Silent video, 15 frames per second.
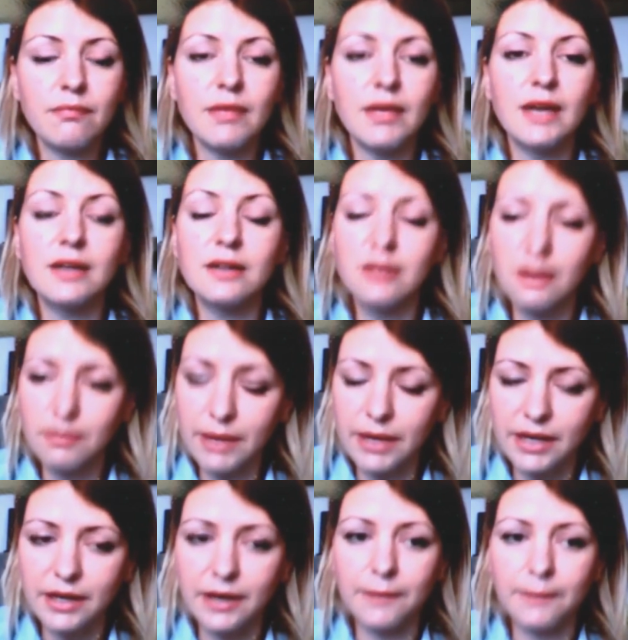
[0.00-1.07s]
and in
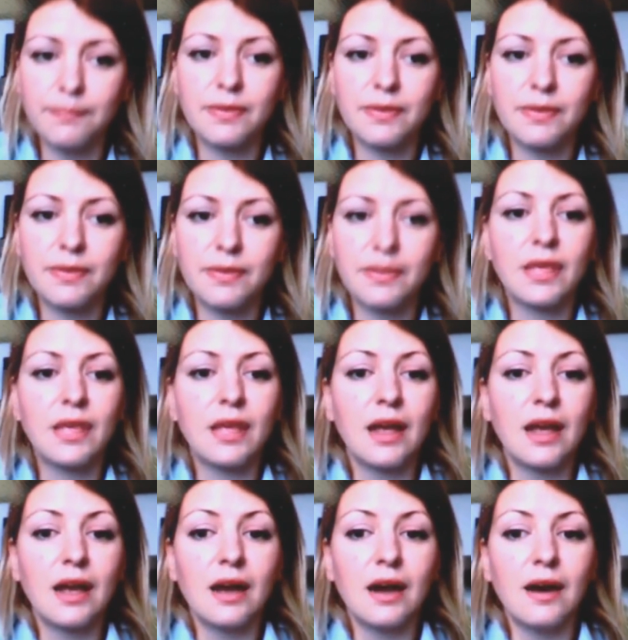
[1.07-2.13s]
Albania.
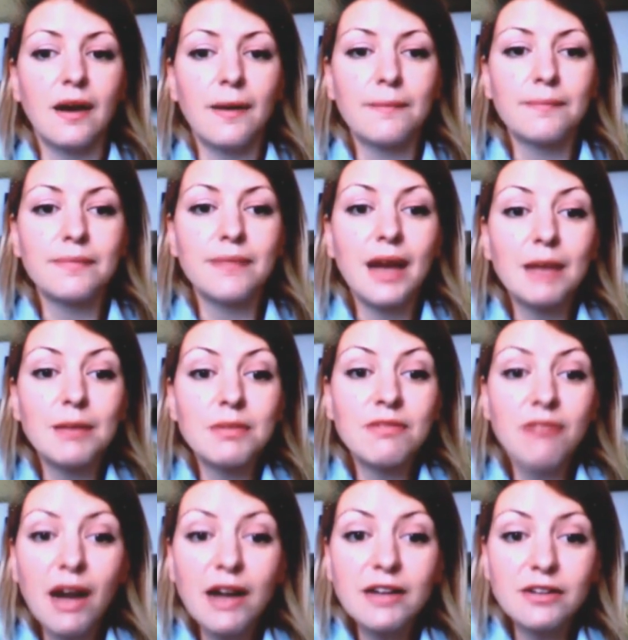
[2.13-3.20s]
I'm
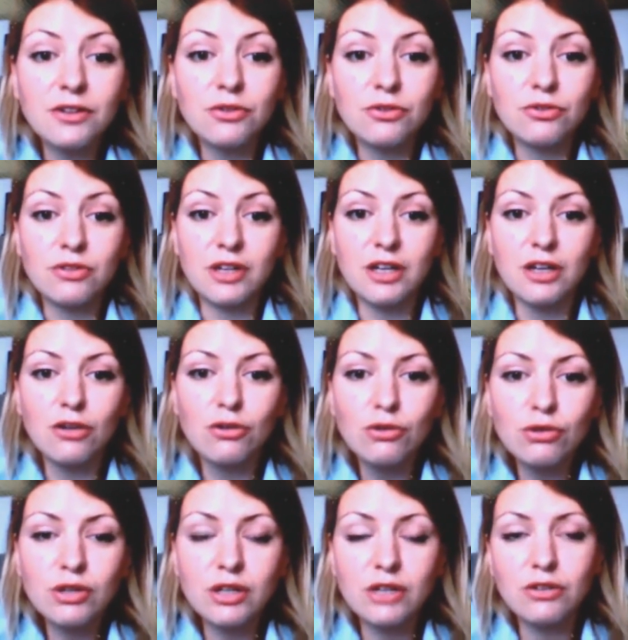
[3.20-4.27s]
inviting you to take a
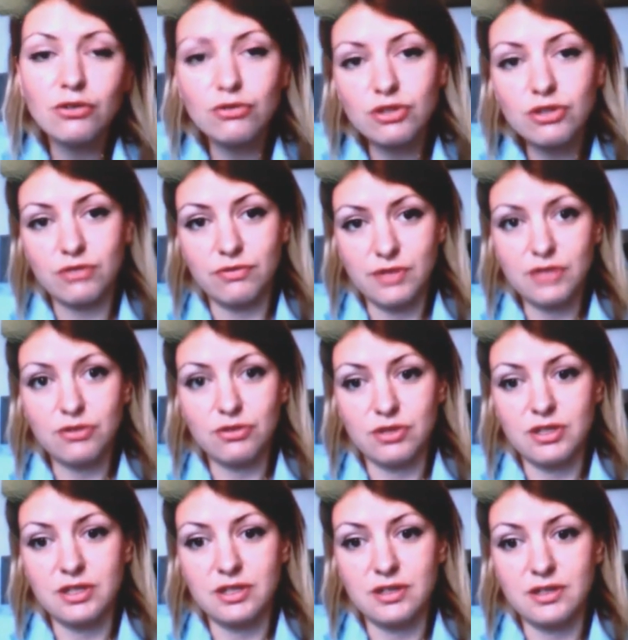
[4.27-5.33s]
look and use the
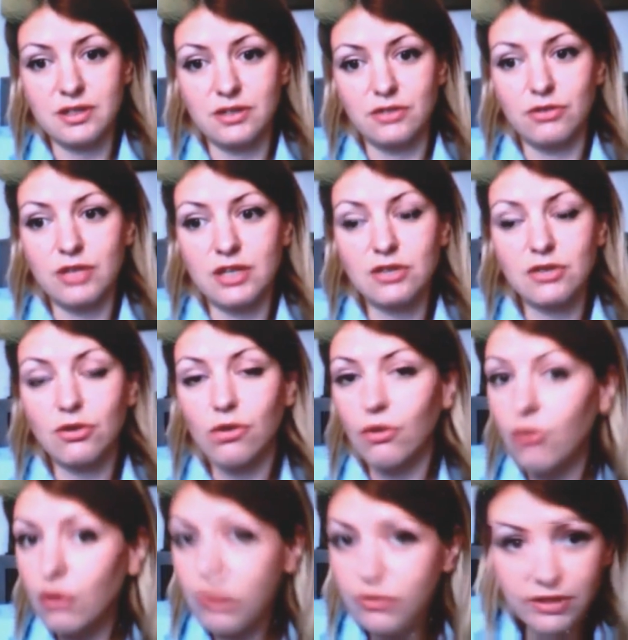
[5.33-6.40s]
resources that UNESCO
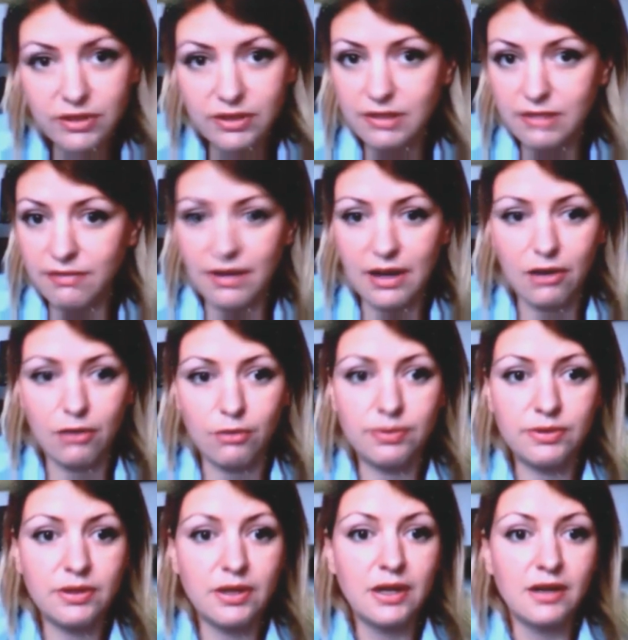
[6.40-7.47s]
already
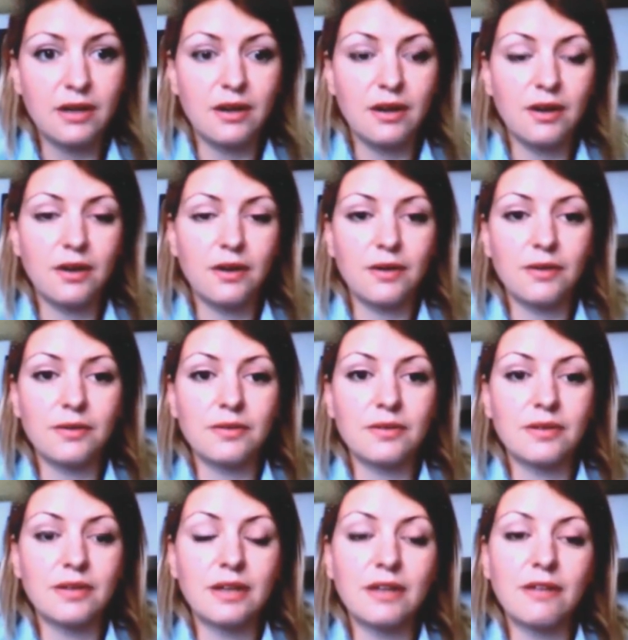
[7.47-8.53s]
developed.
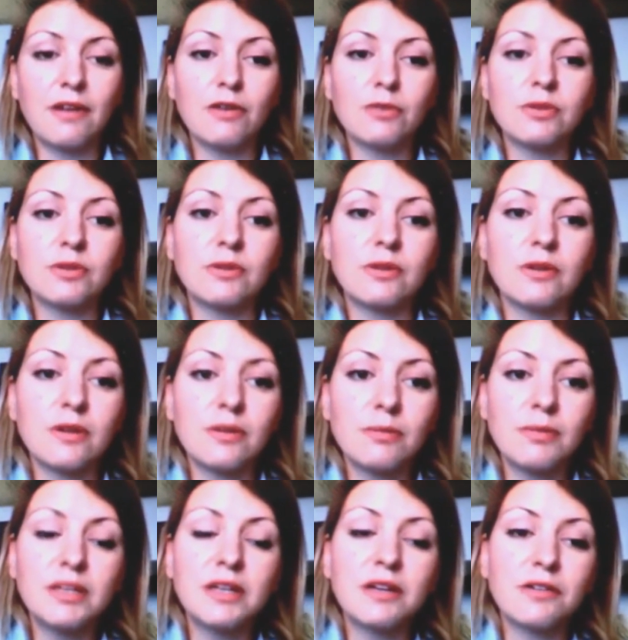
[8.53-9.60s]
They developed
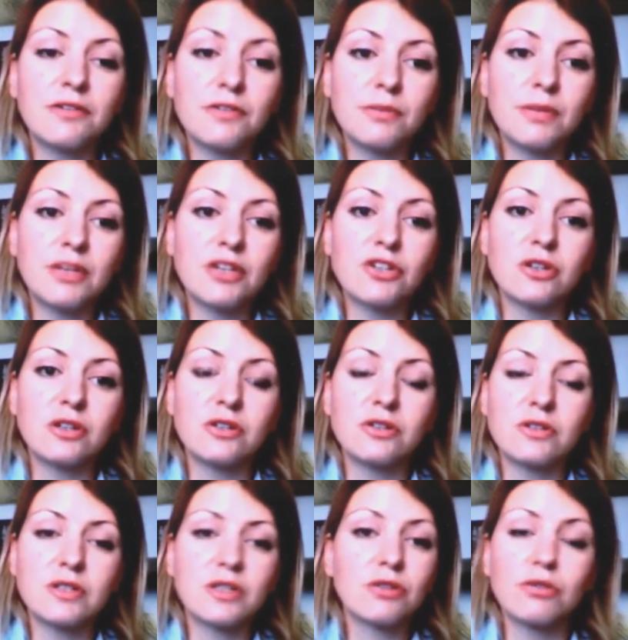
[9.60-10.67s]
media and information
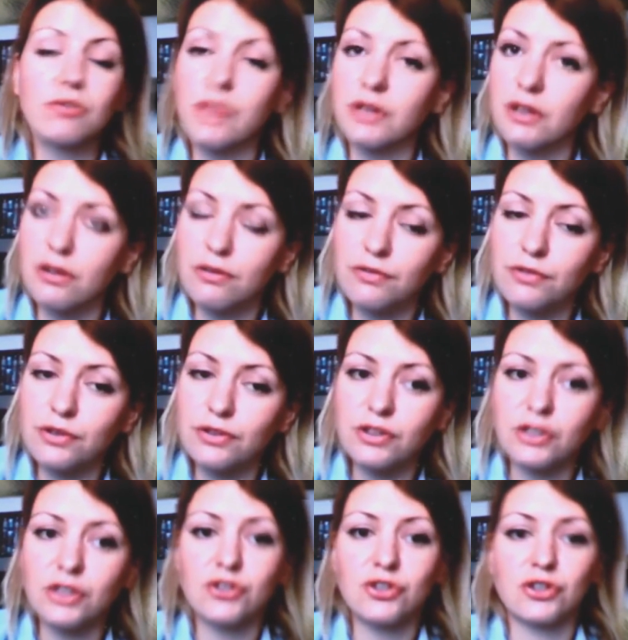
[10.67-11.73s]
literacy curriculum for
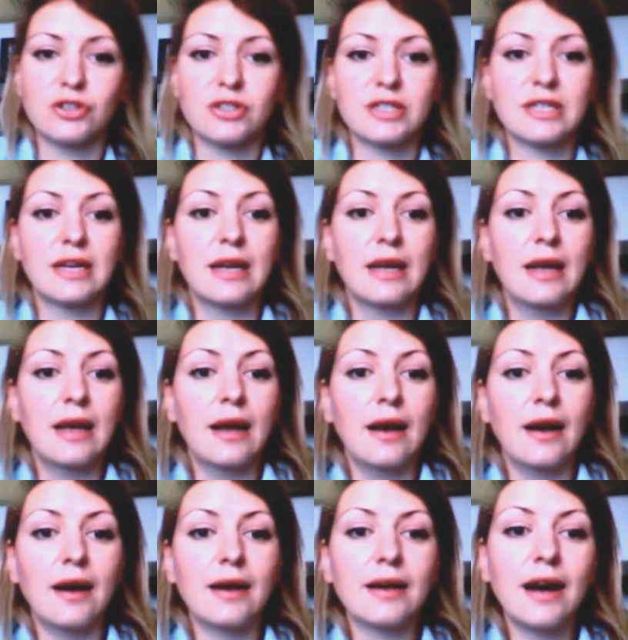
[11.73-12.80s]
teachers,
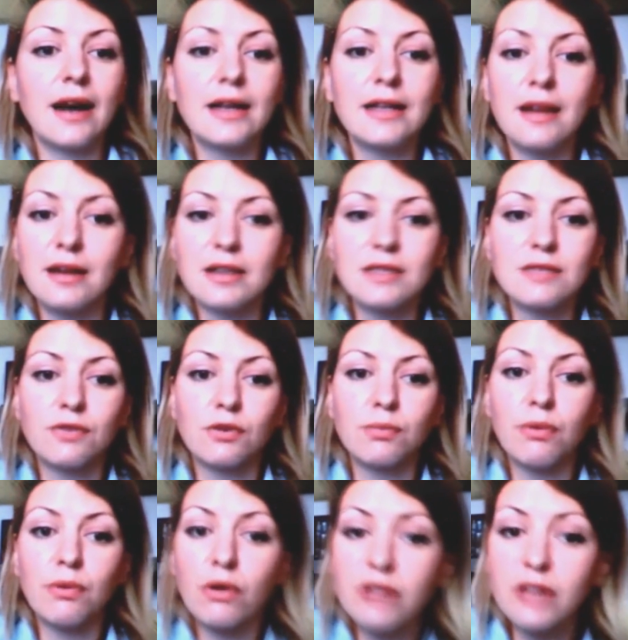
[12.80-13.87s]
guidelines for
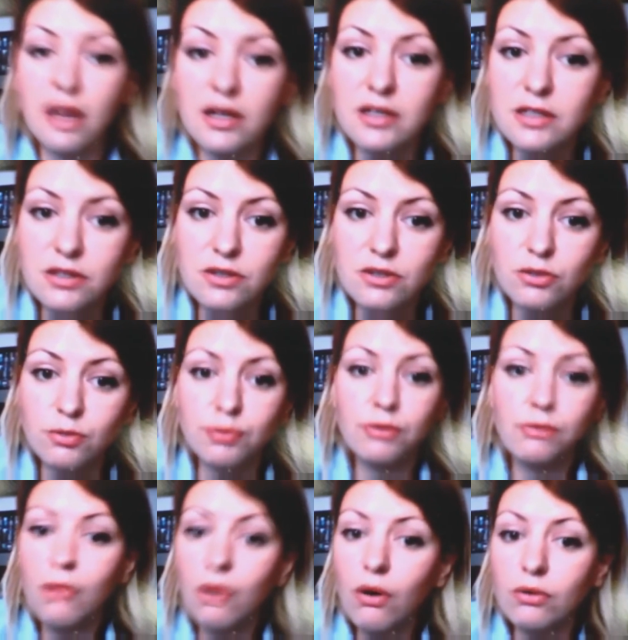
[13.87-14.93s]
broadcasters to
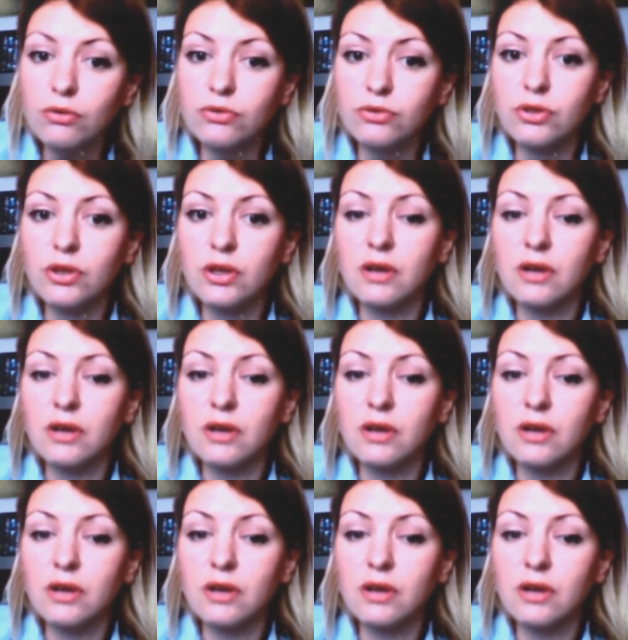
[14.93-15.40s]
promote